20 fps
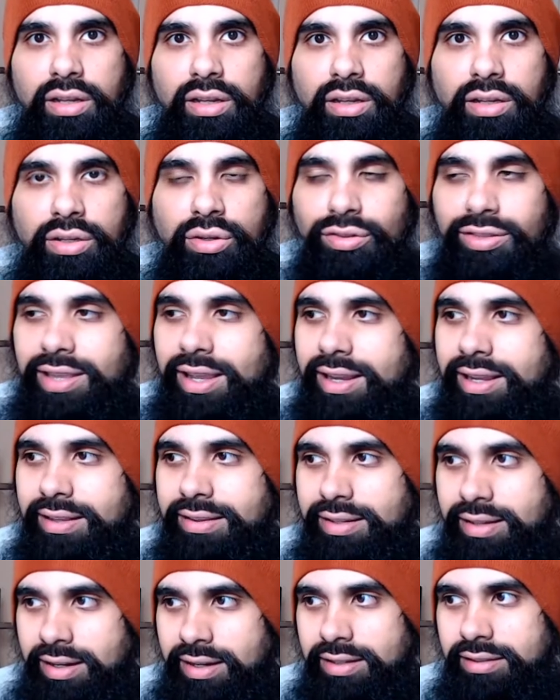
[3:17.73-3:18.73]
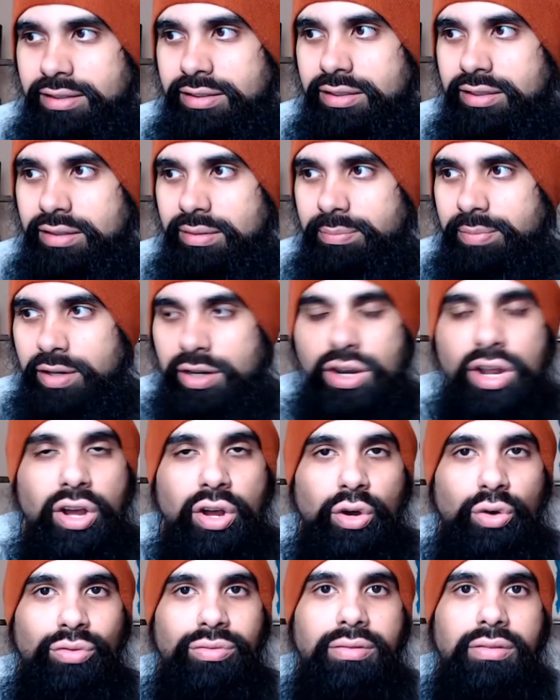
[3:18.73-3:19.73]
You think it's us, but
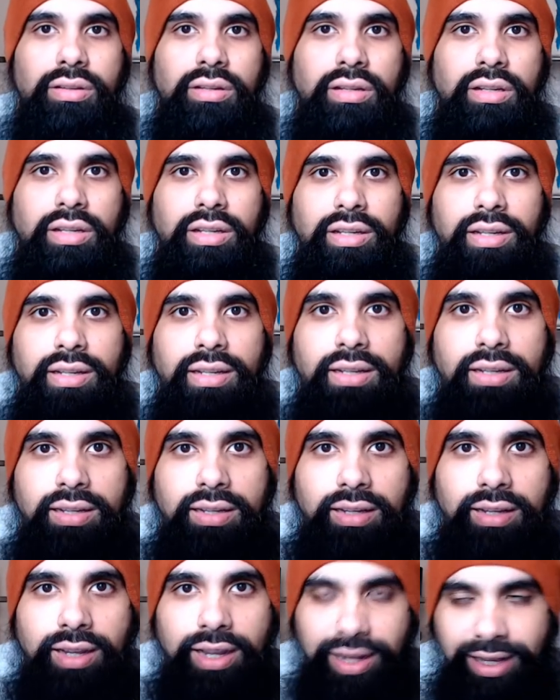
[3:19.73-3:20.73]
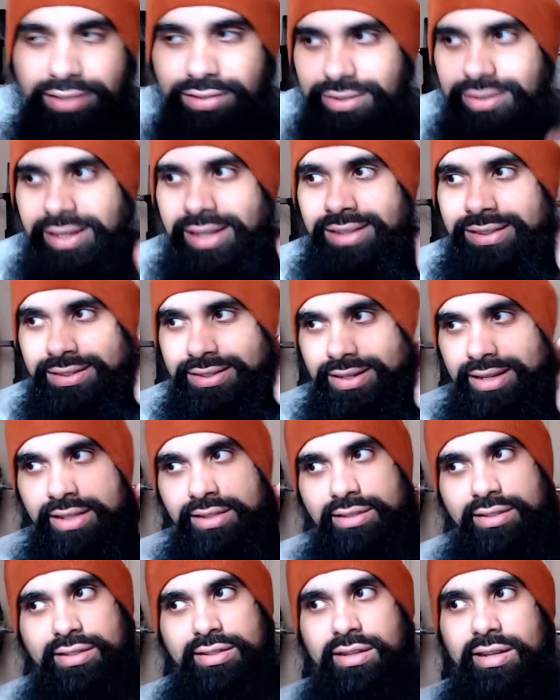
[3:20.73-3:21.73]
no, it's it's
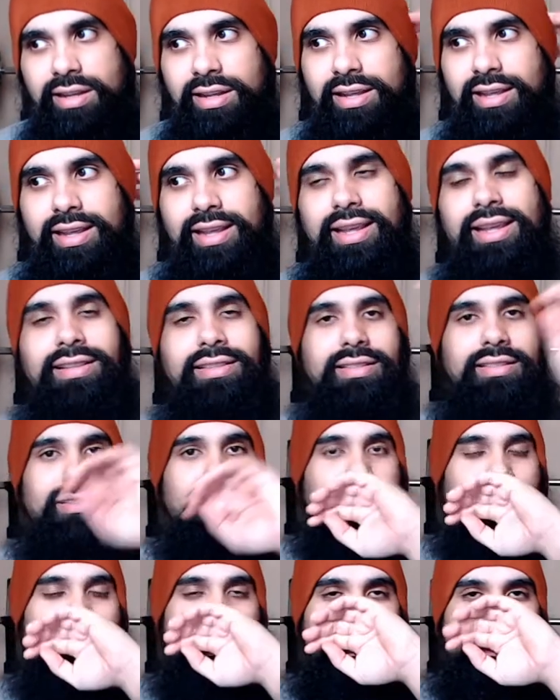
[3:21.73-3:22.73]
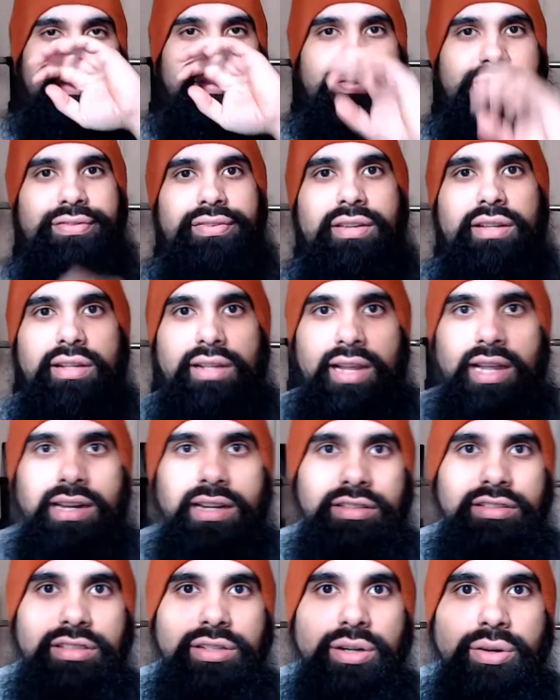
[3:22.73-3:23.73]
it's it's the earth, and
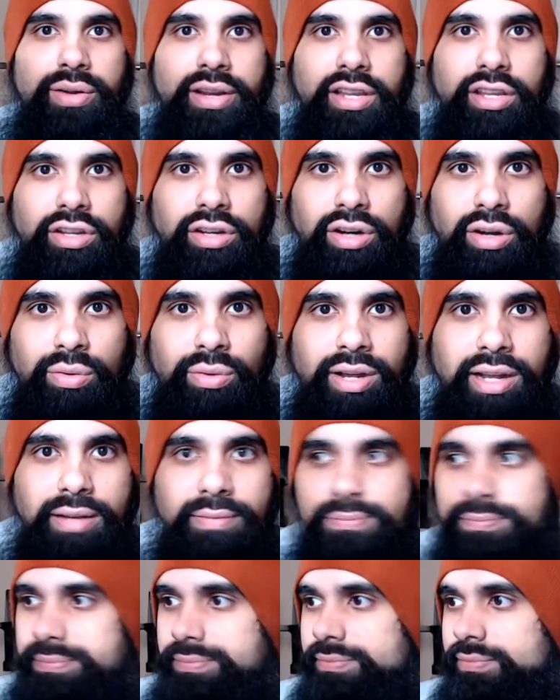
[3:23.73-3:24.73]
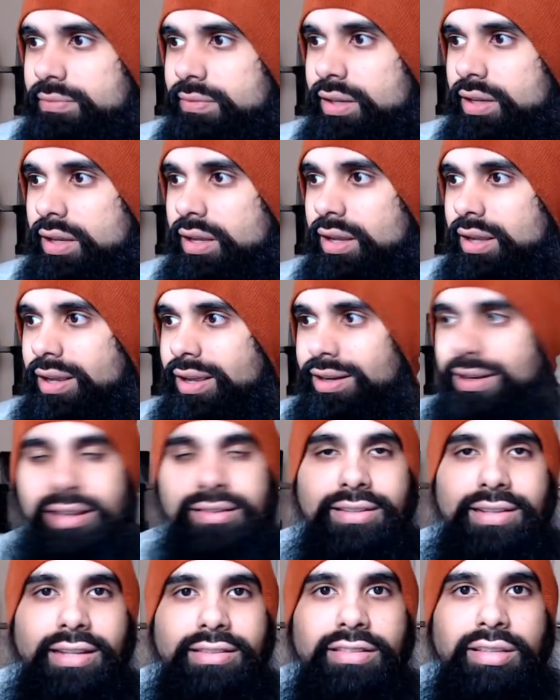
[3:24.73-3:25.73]
it's going, you know what? Let's
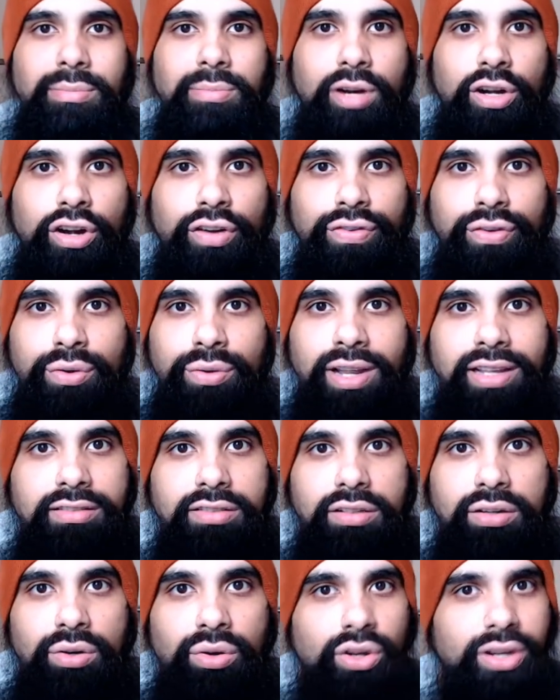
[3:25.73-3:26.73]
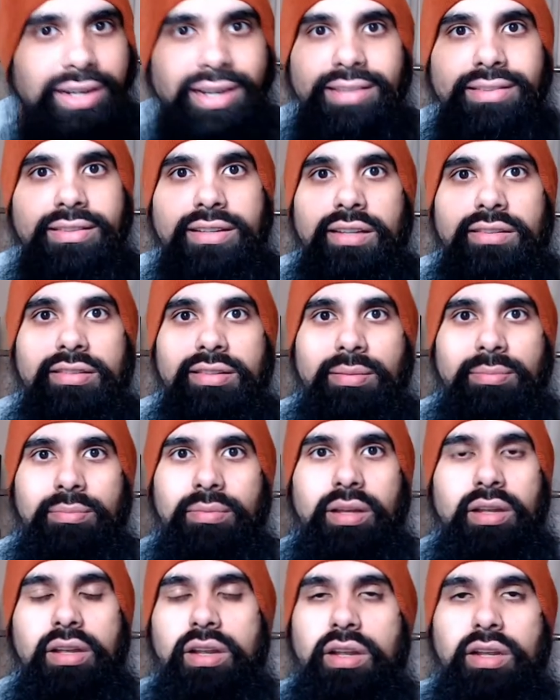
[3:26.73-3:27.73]
get some earthquakes going. Let's get
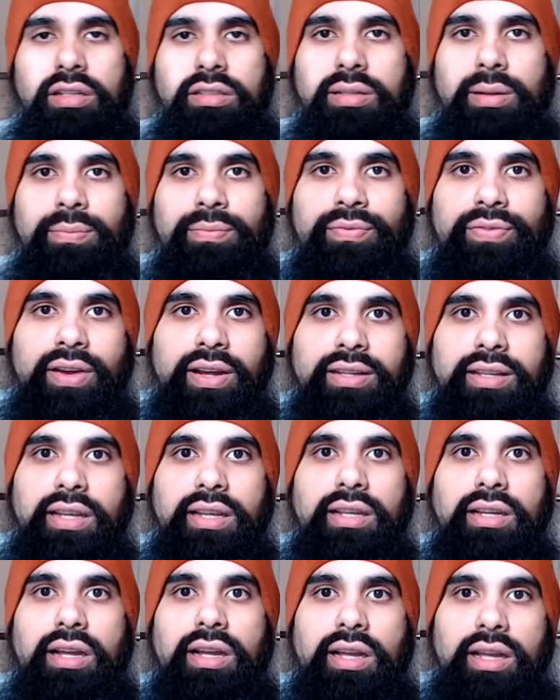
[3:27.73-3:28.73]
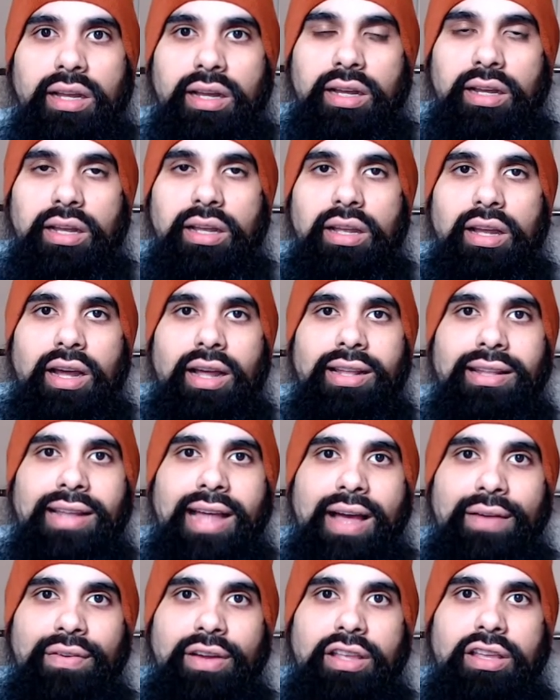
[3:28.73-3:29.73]
some some fucking uh, a
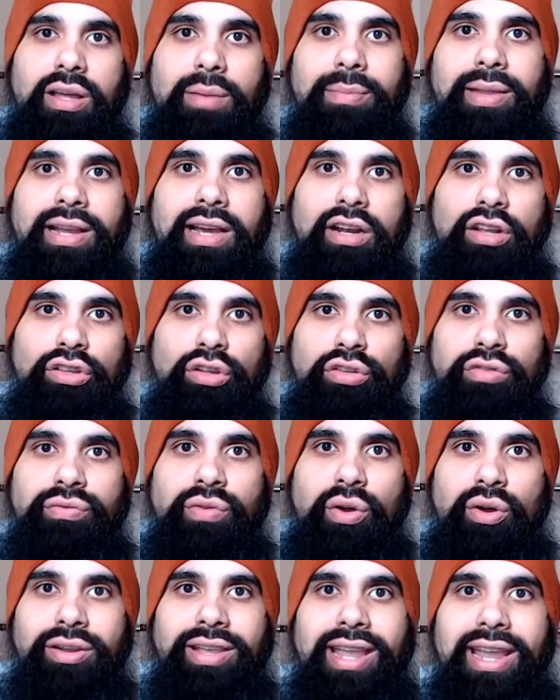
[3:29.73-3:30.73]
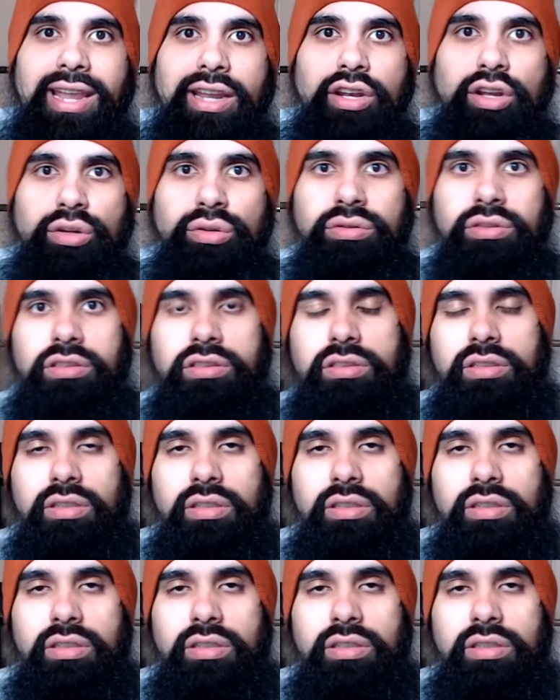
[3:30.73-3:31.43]
lava coming out of those volcanoes.